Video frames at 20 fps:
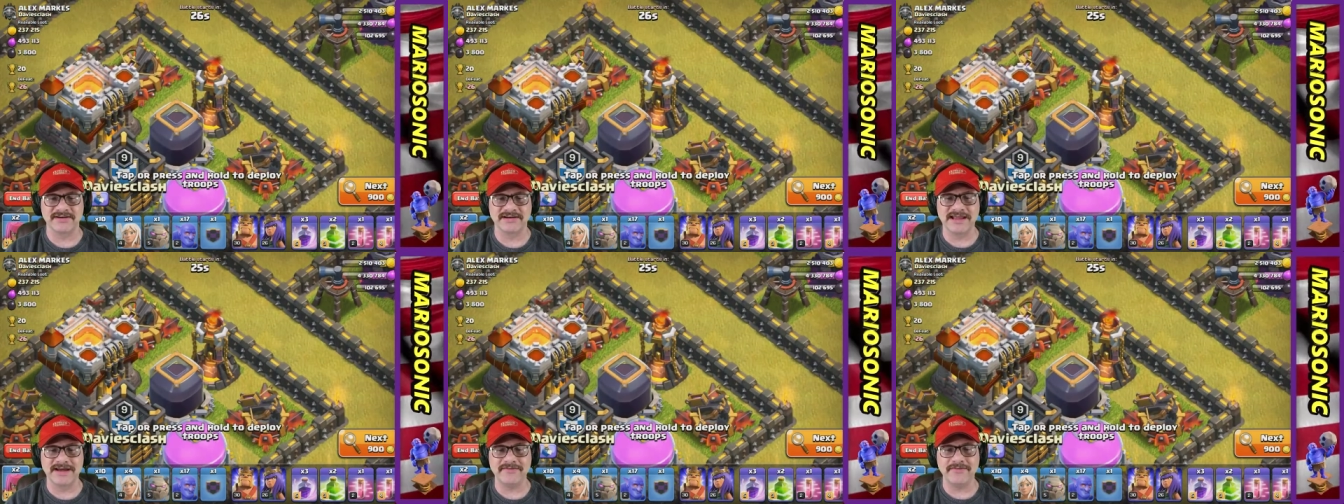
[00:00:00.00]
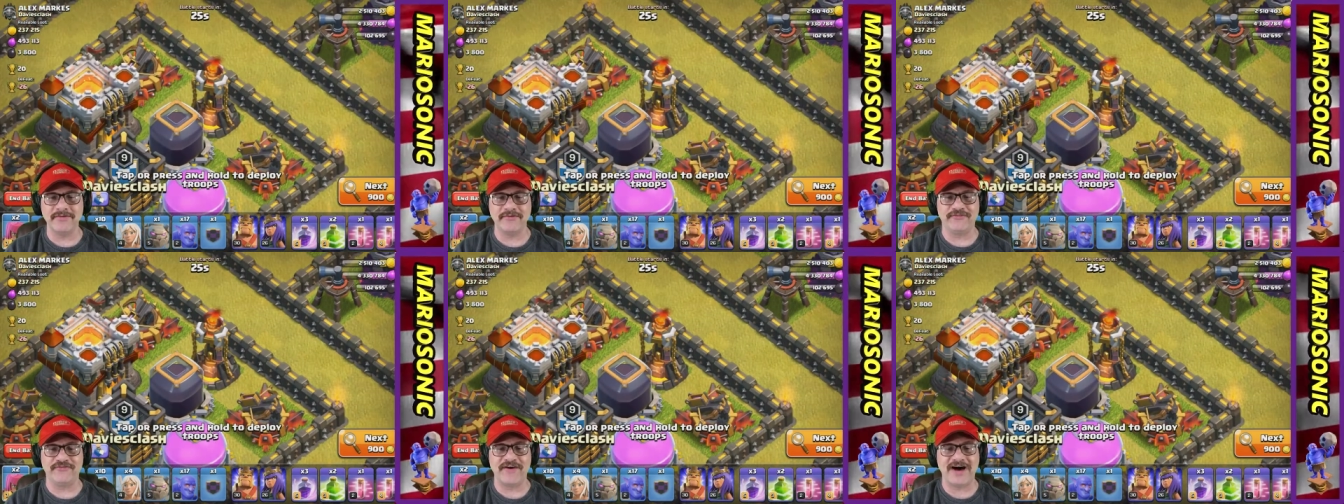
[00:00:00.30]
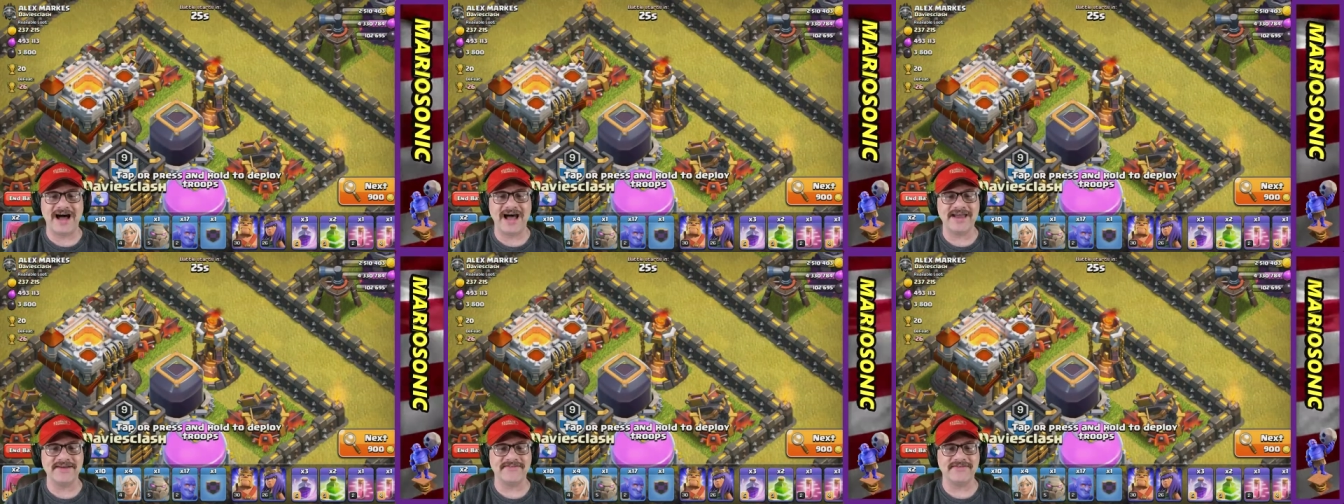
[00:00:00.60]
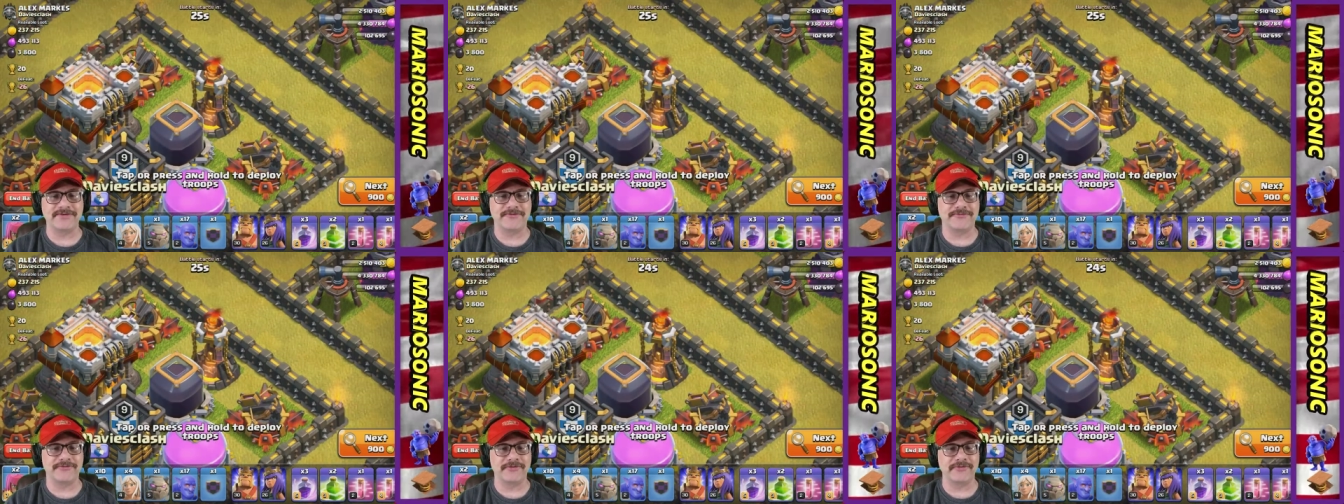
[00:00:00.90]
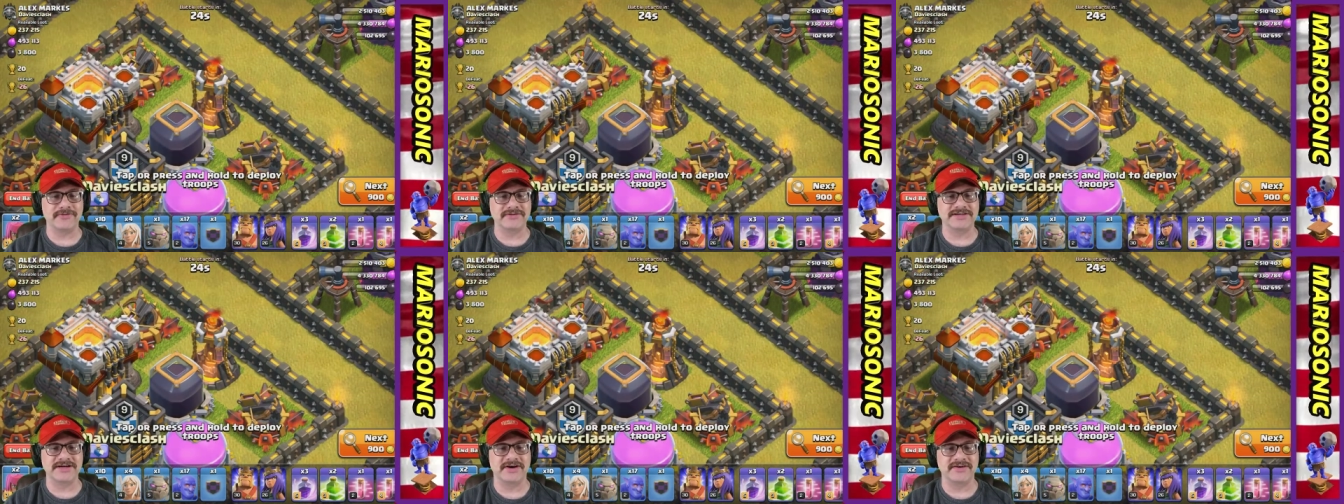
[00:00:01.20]
Level five
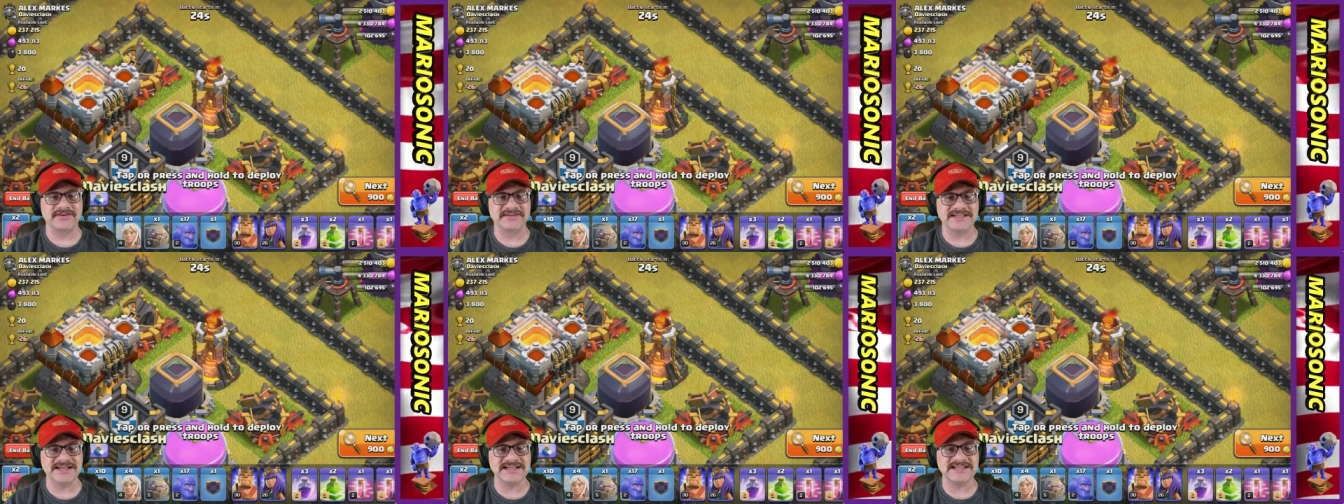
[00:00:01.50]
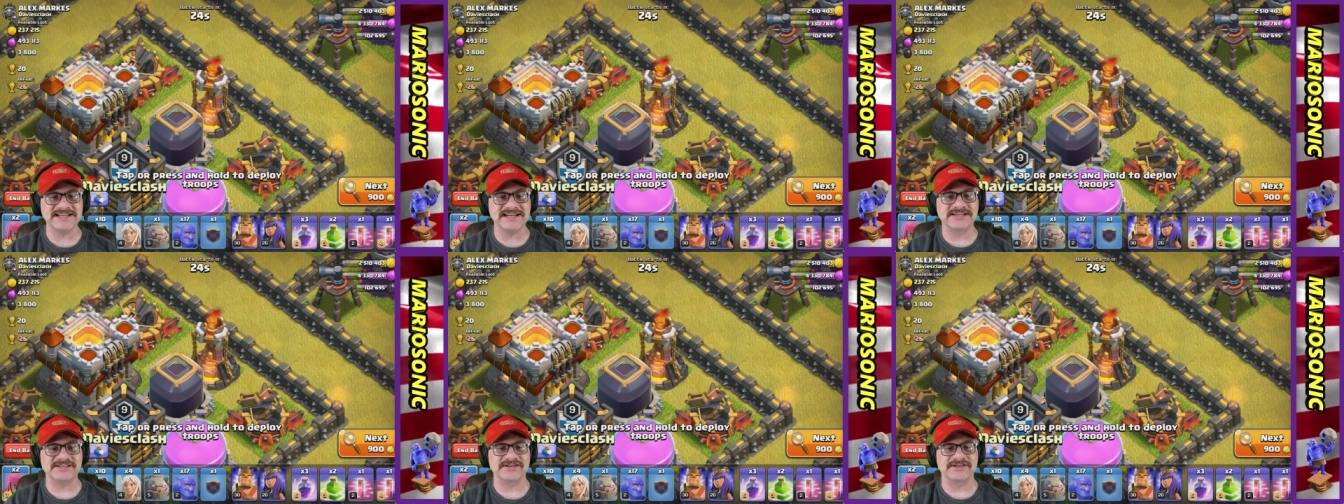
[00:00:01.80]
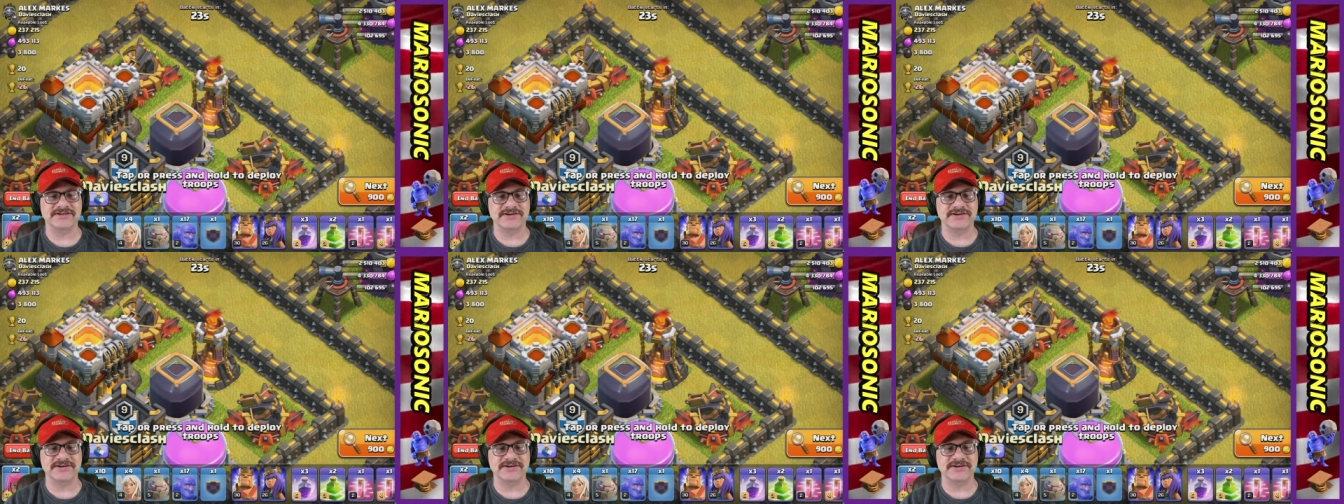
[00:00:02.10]
Inferno Towers. These things are